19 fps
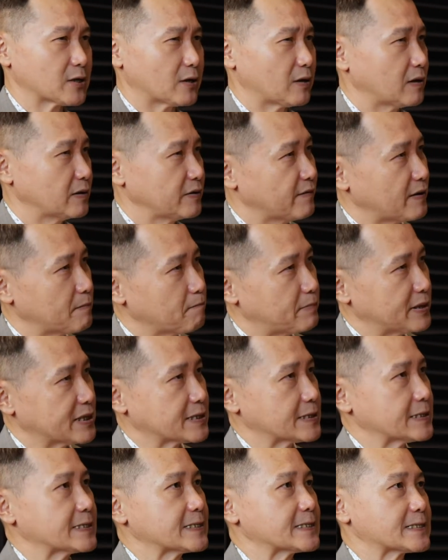or even
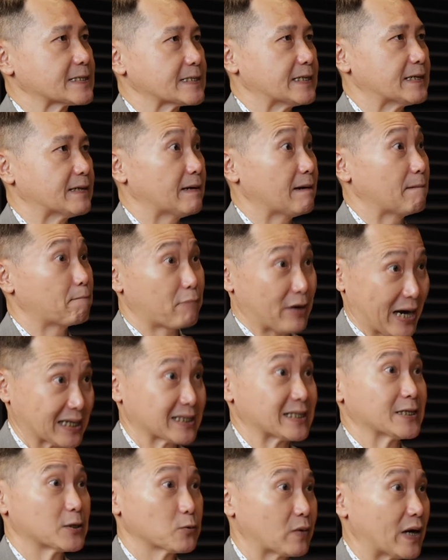business
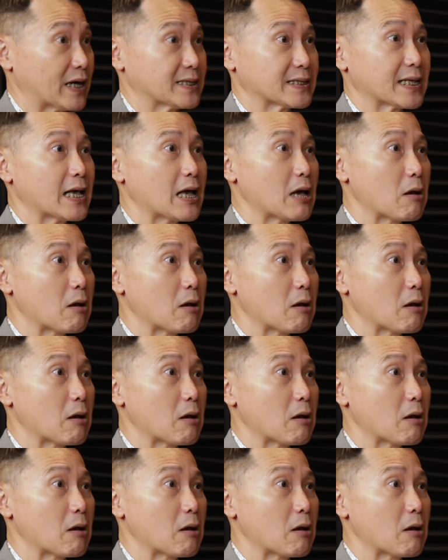practice-wise,